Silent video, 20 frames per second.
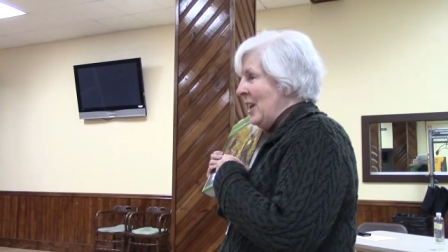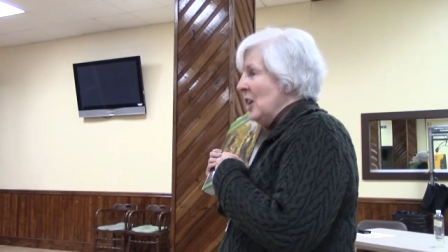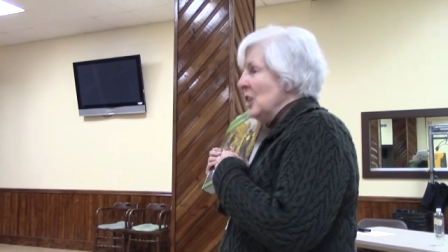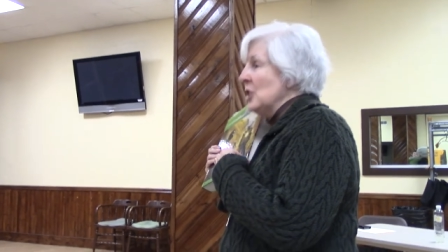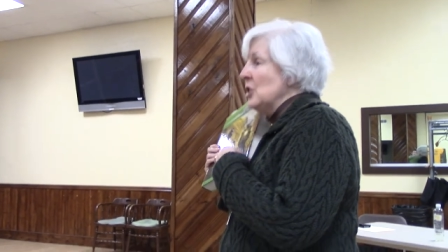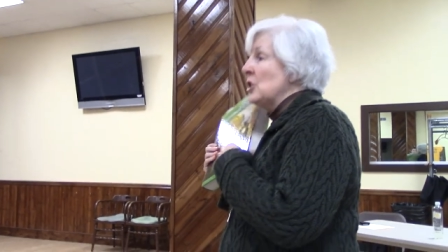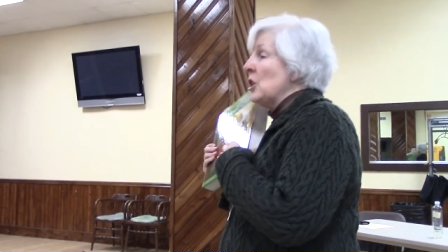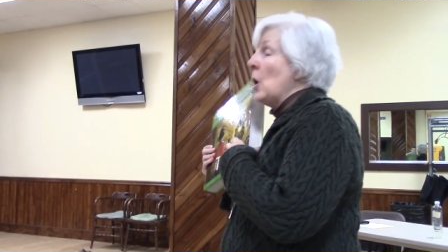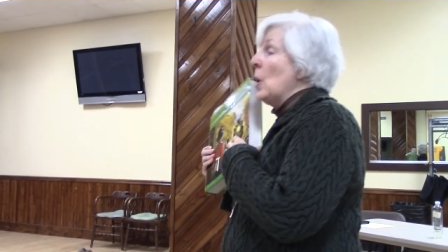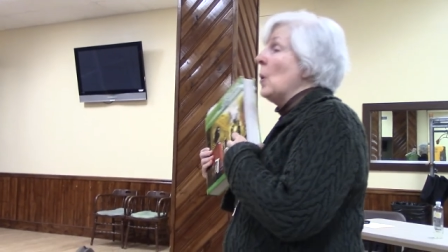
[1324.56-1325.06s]

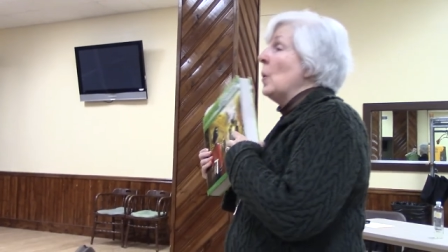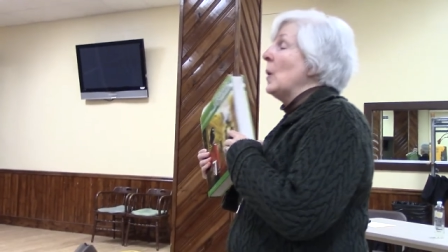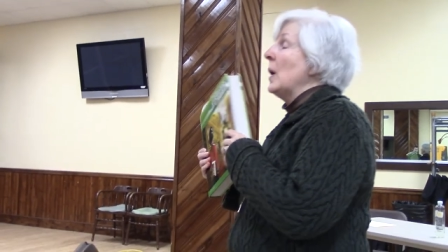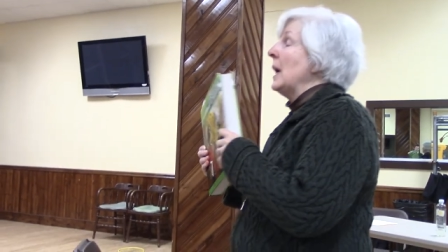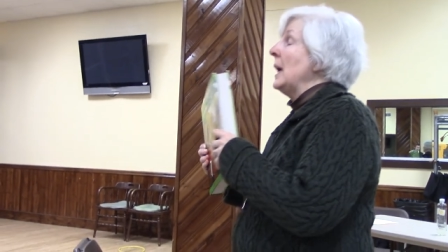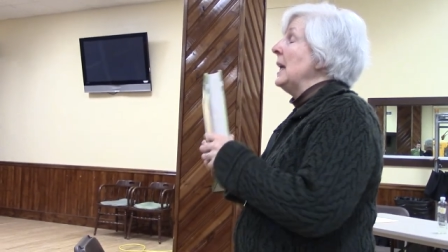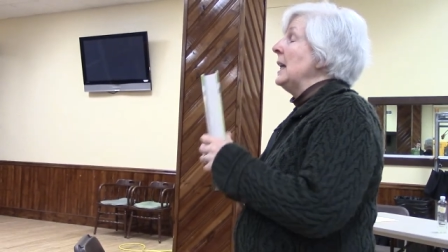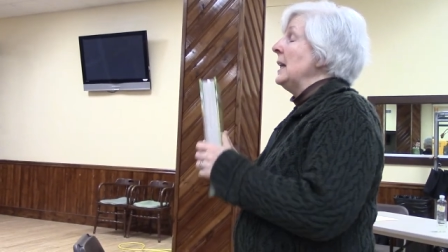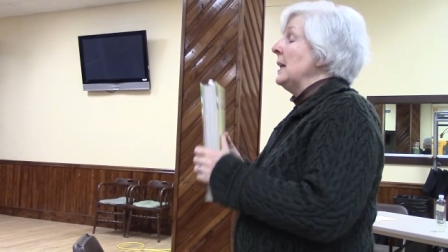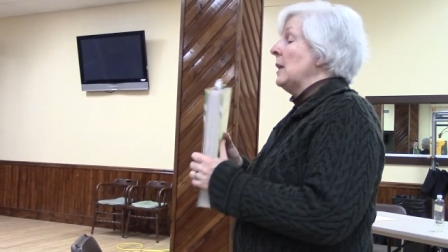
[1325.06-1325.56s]
So,
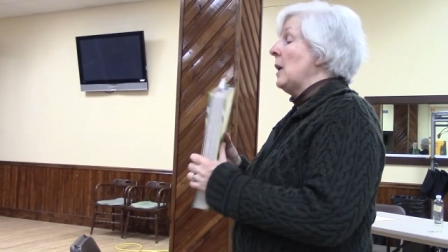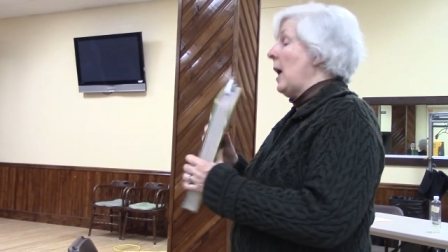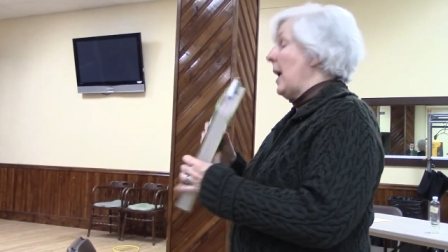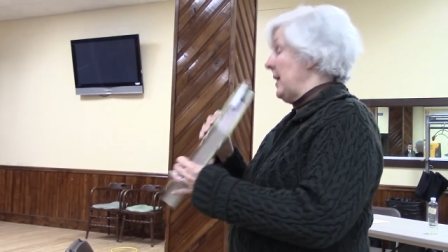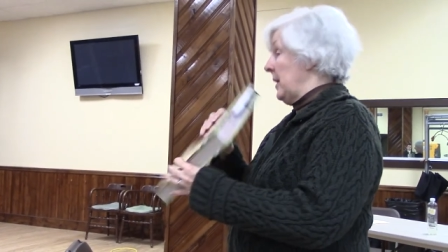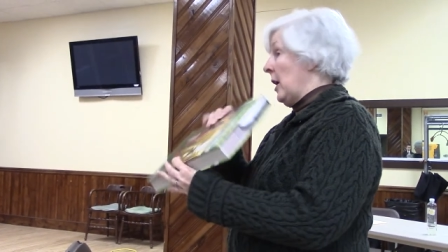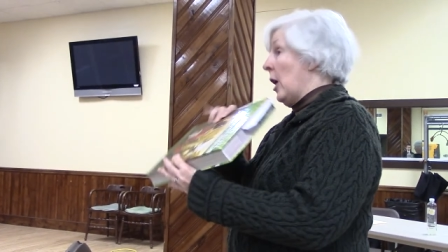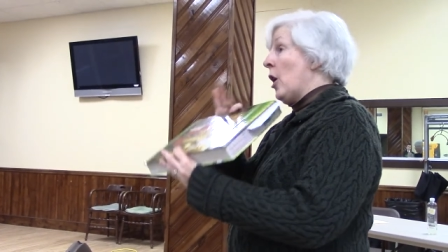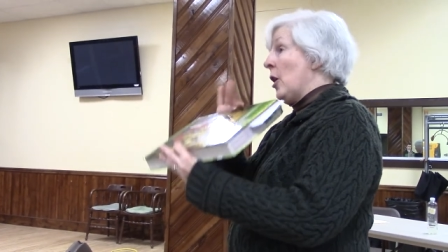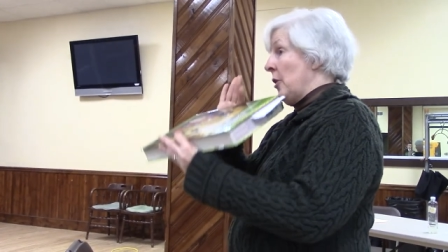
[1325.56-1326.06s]
it,
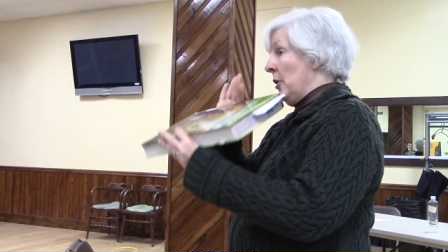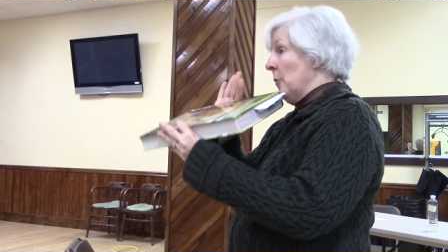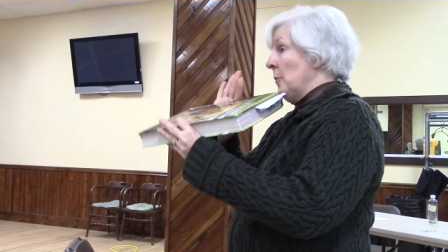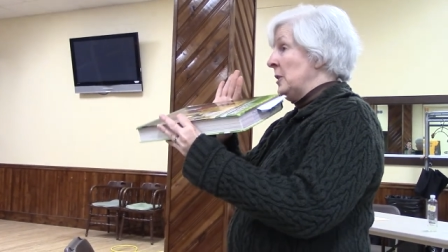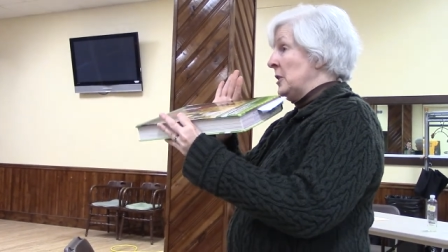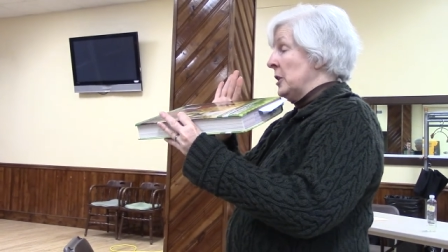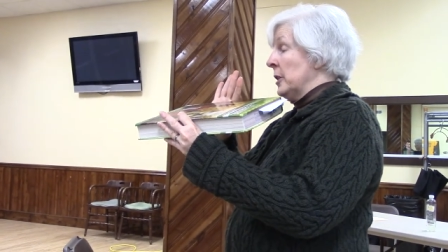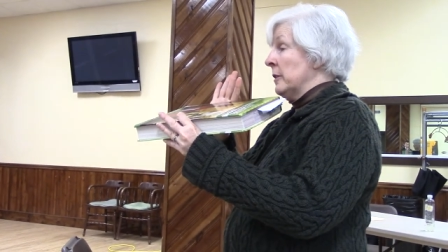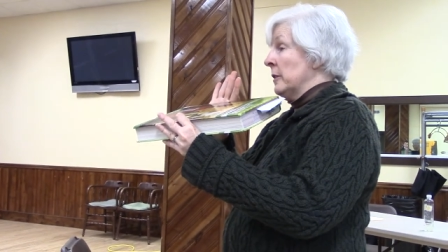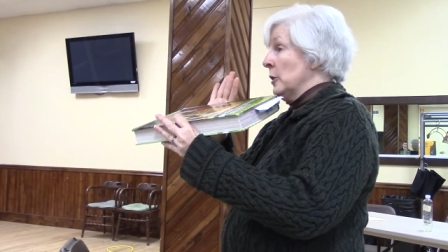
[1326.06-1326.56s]
and are their
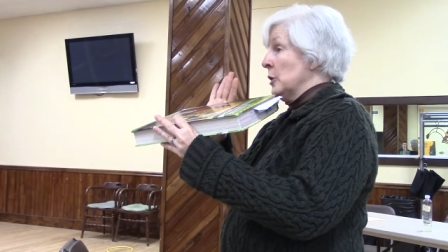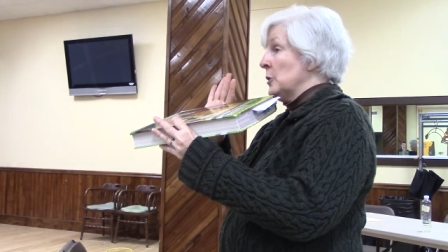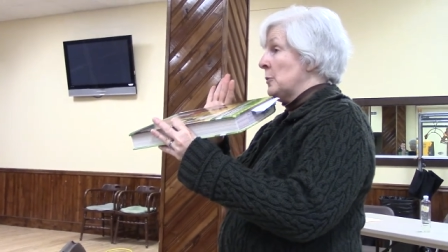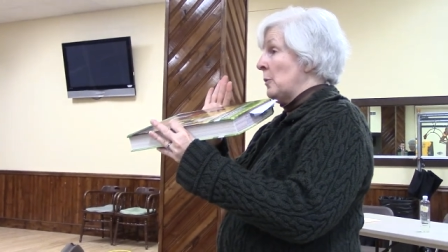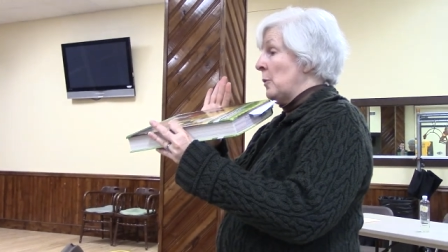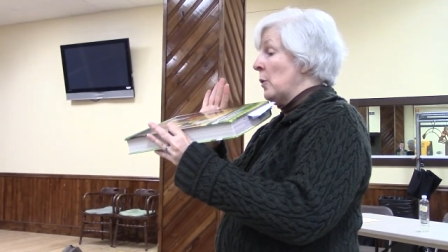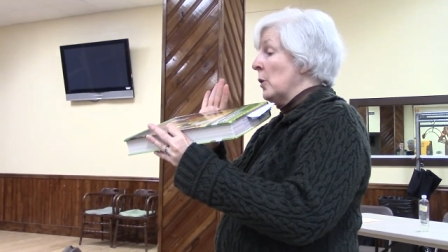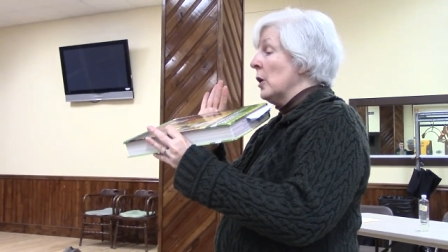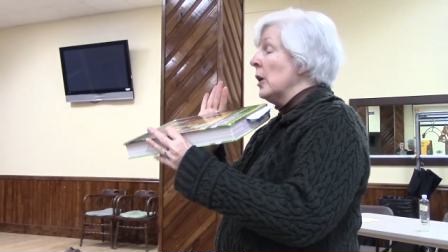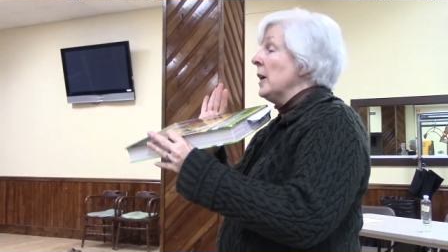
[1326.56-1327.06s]
materials
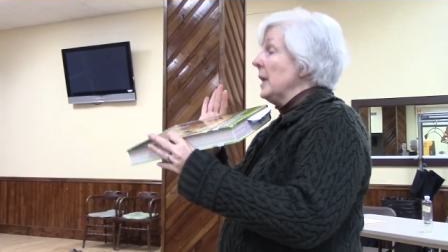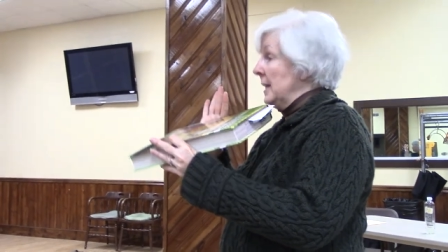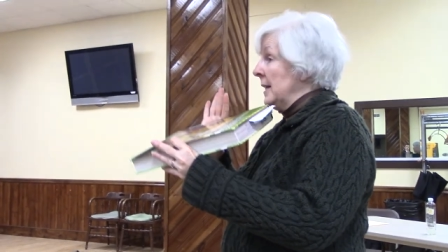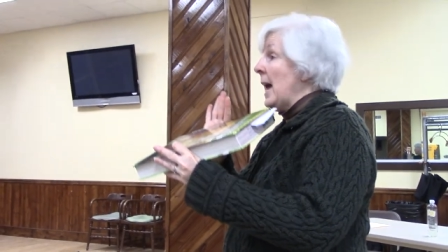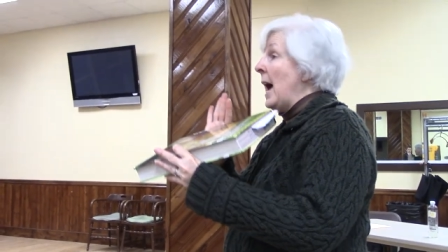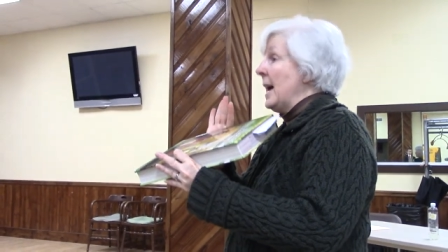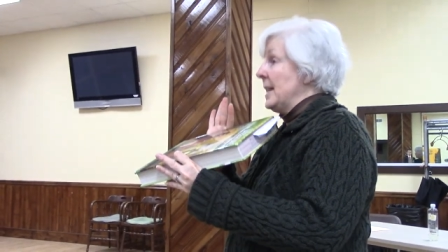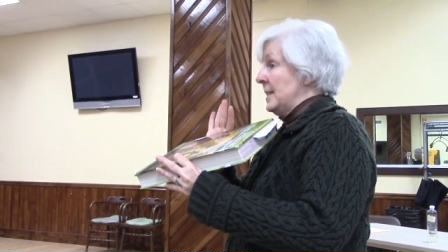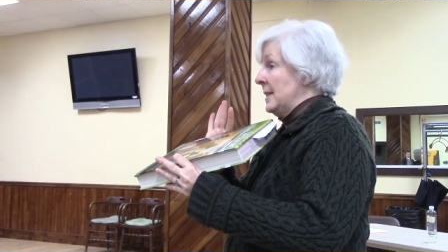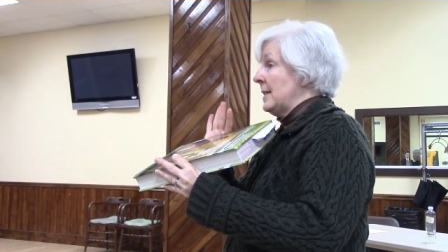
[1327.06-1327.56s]
poor?
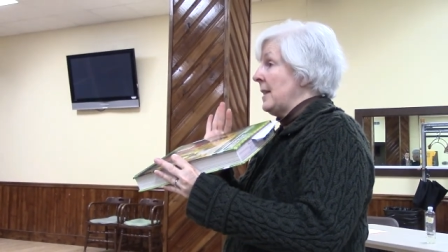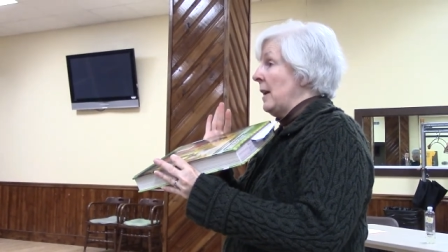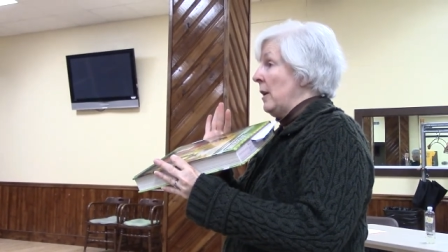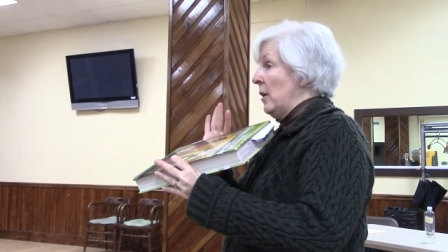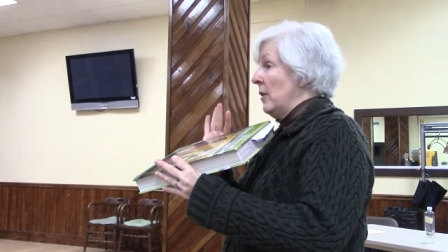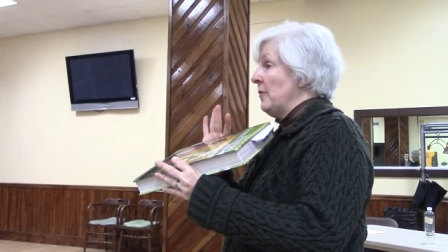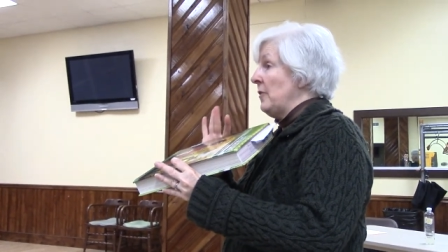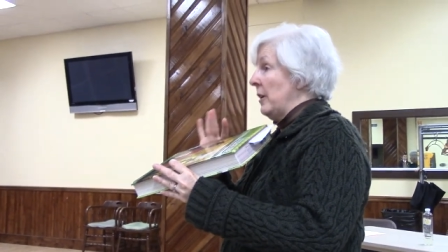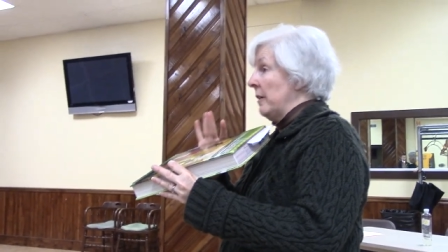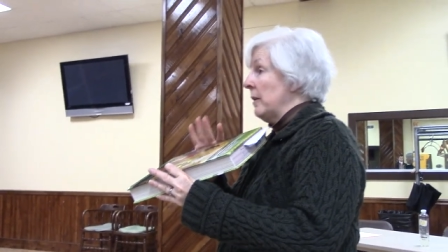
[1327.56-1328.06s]
Yes, they
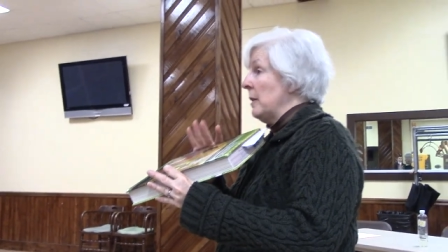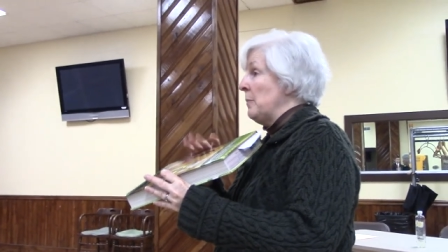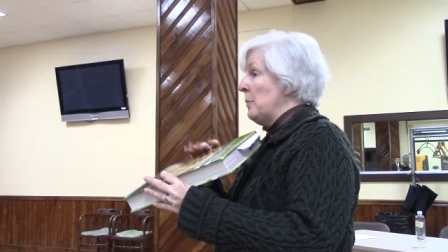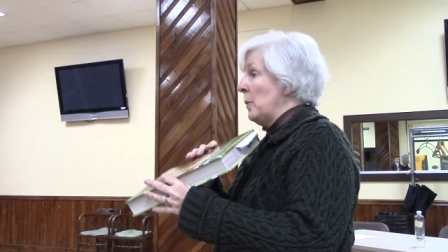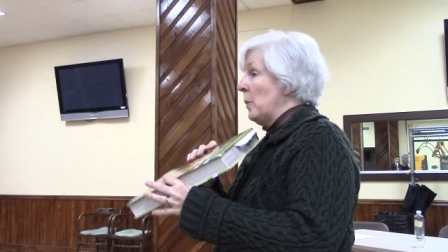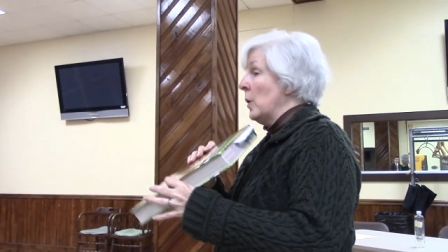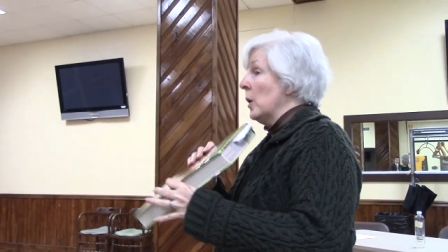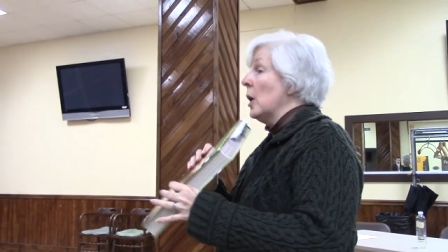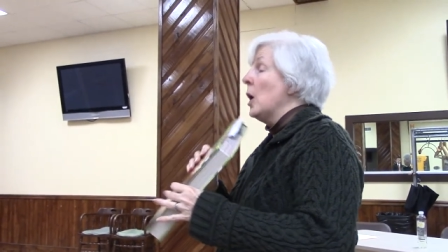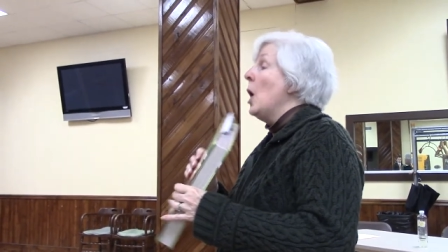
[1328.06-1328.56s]
are very
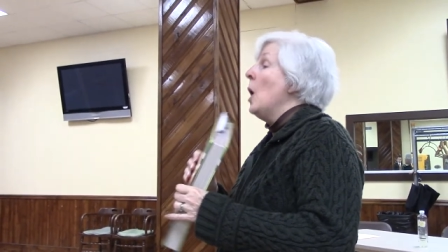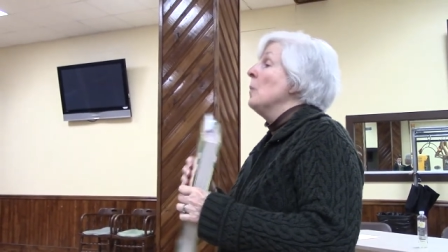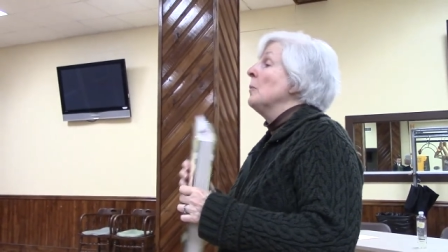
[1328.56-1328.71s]
poor.